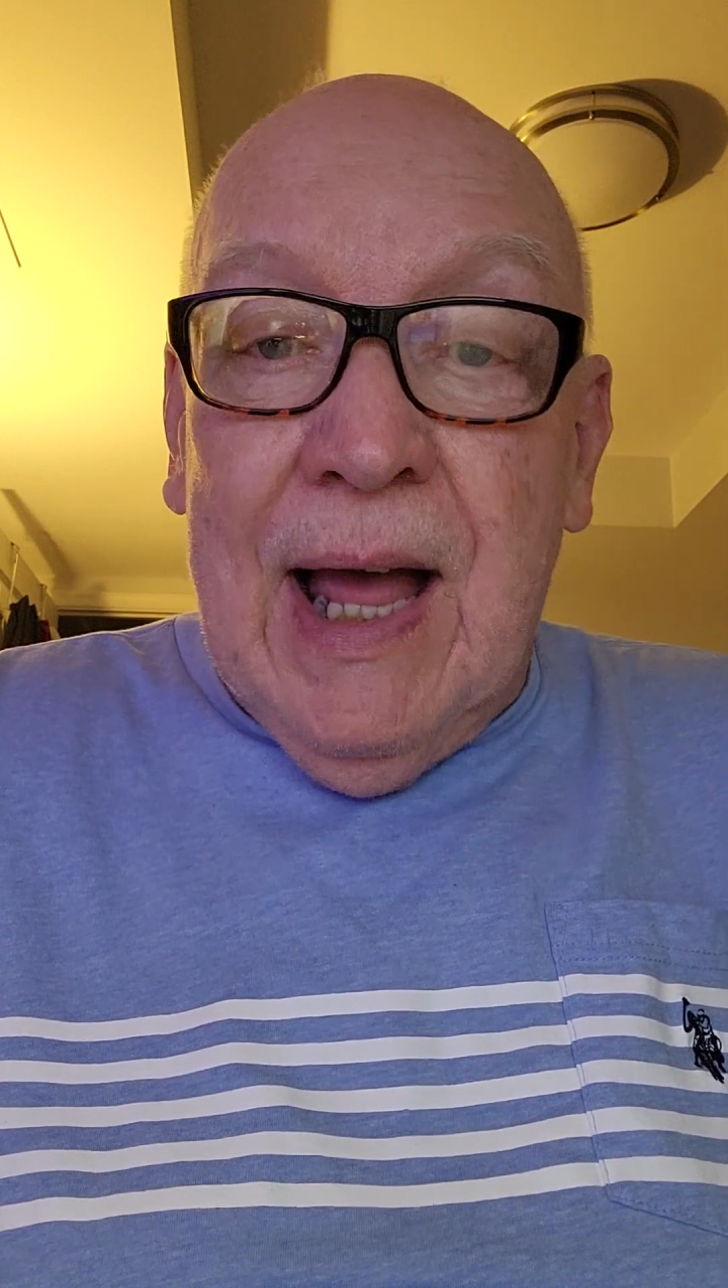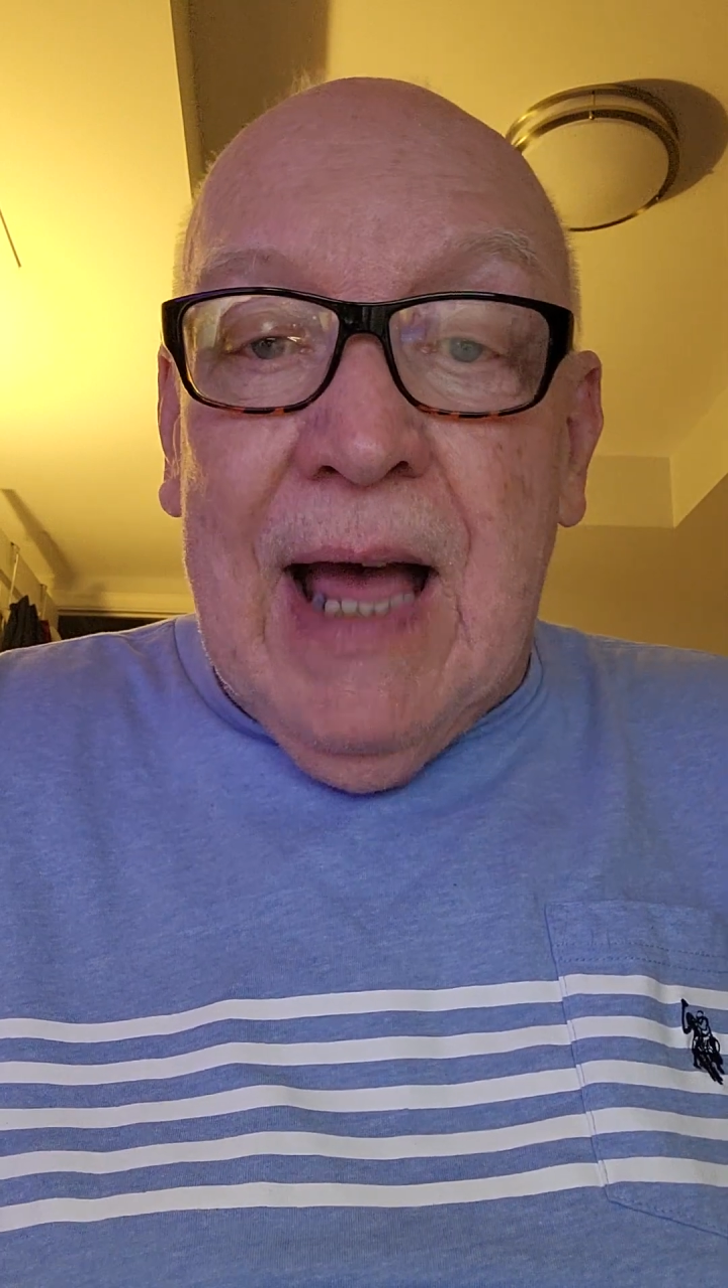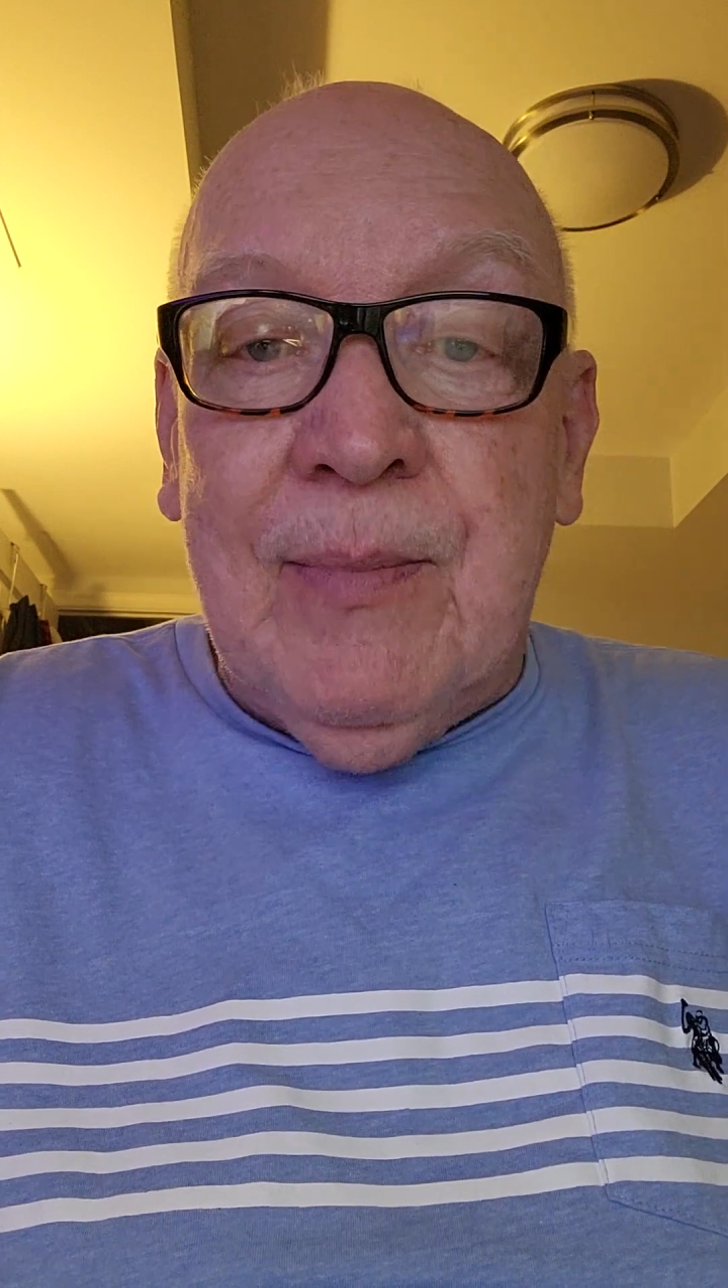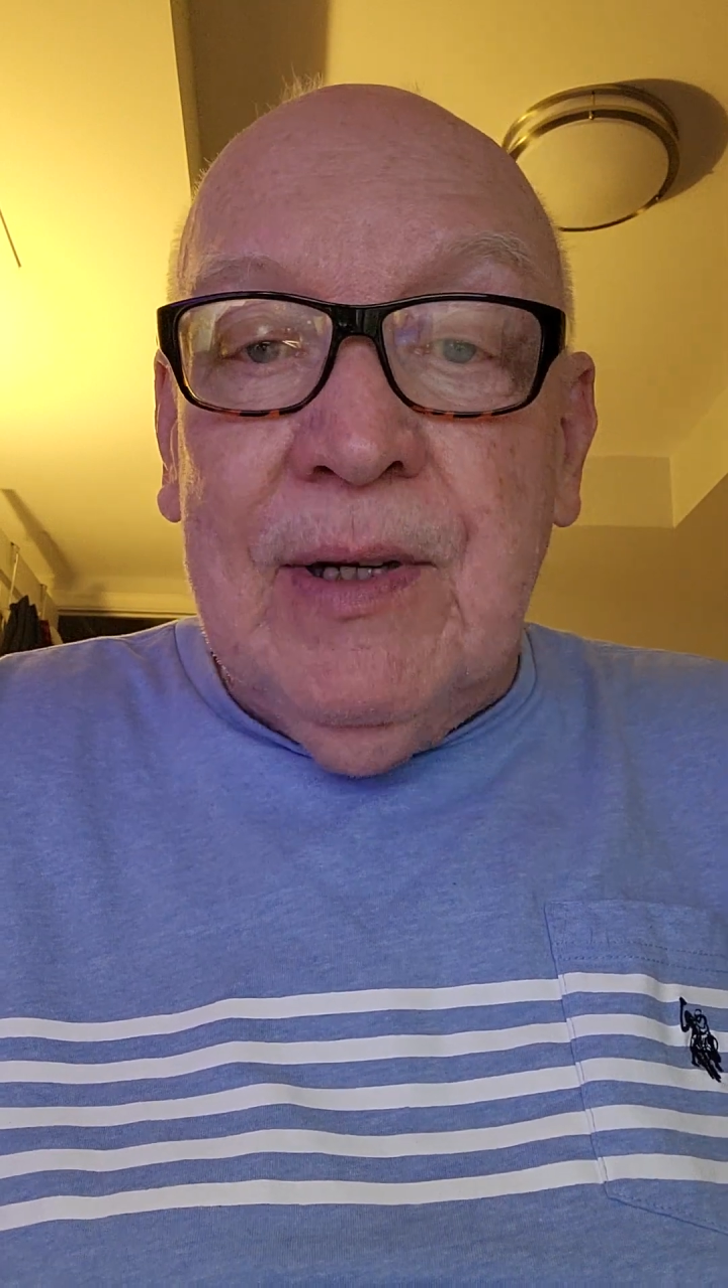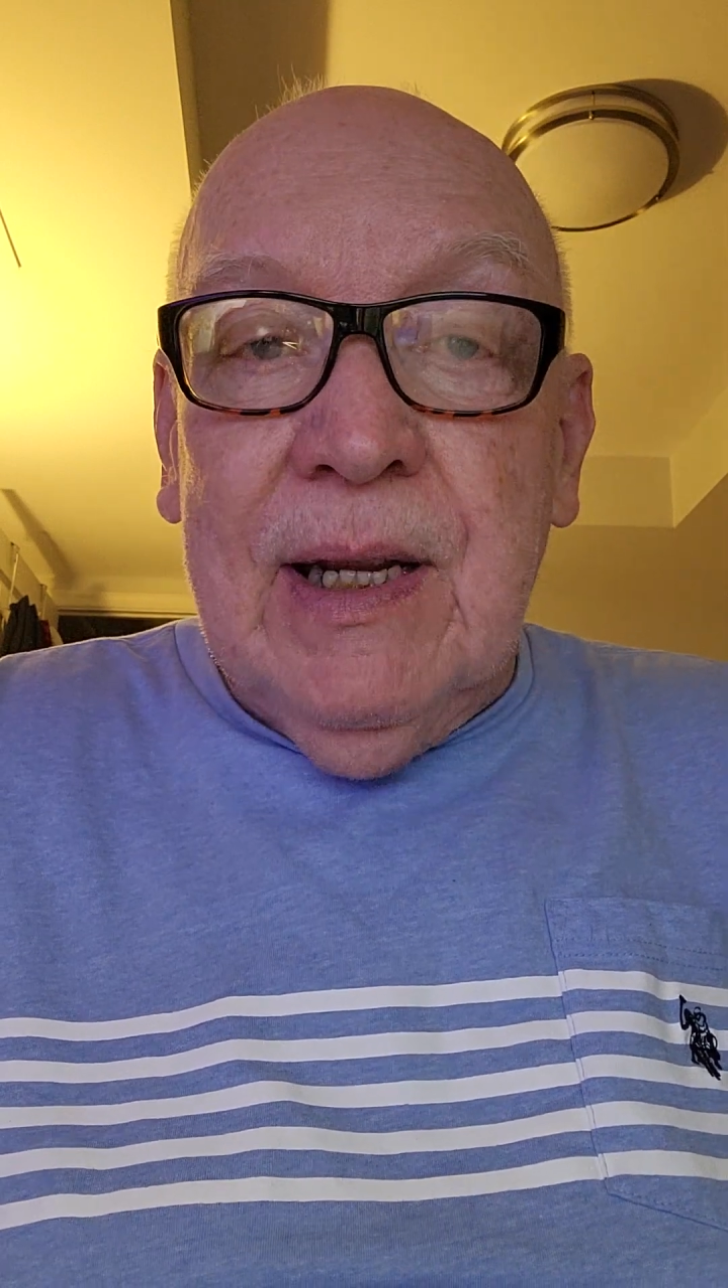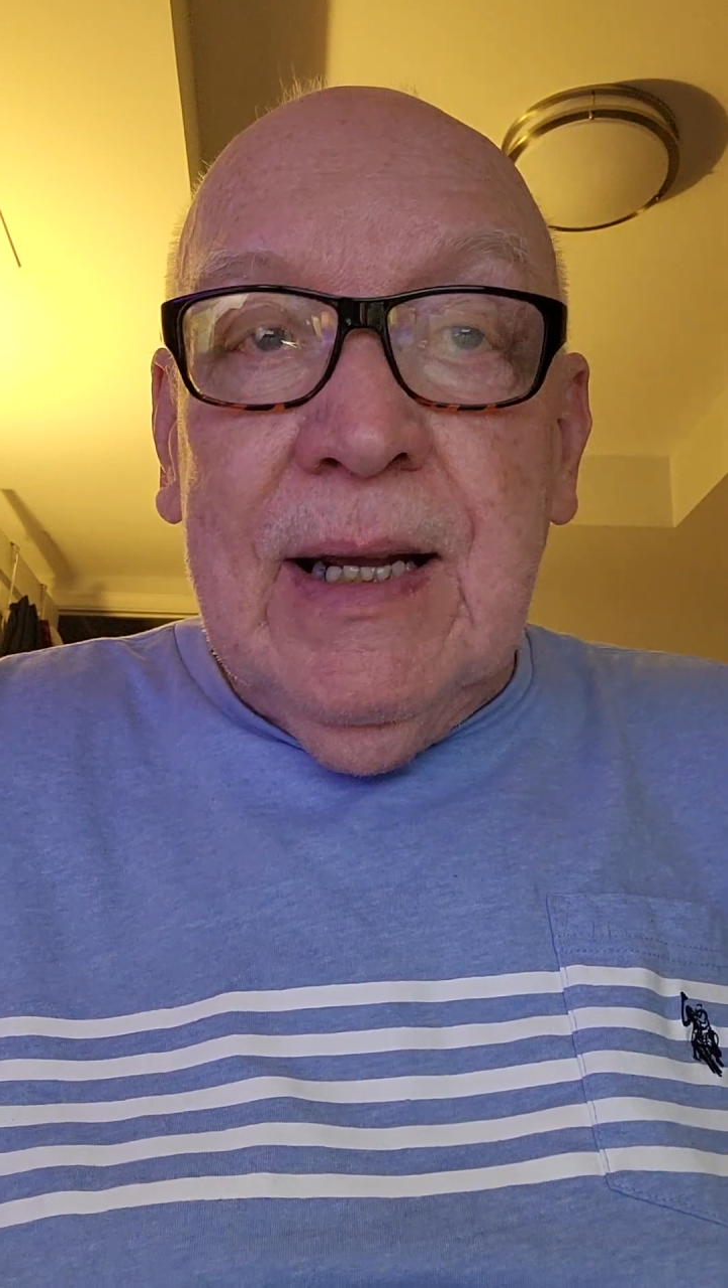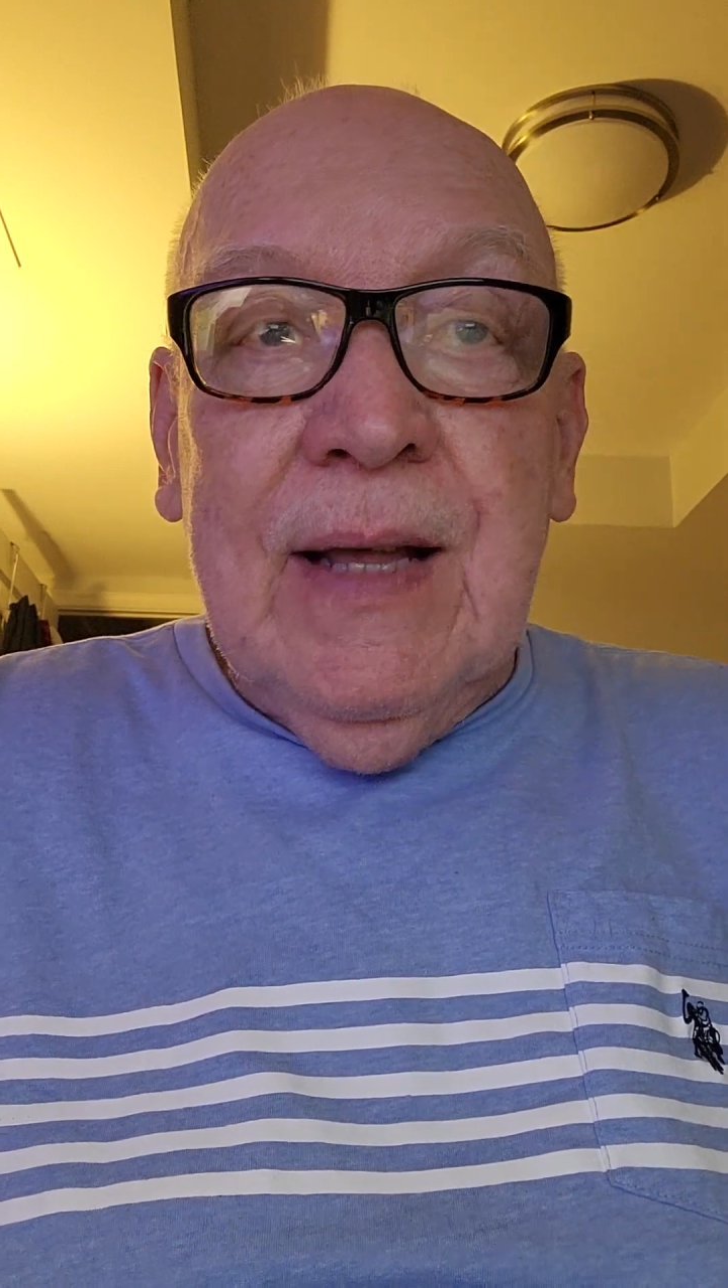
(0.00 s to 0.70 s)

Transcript: happen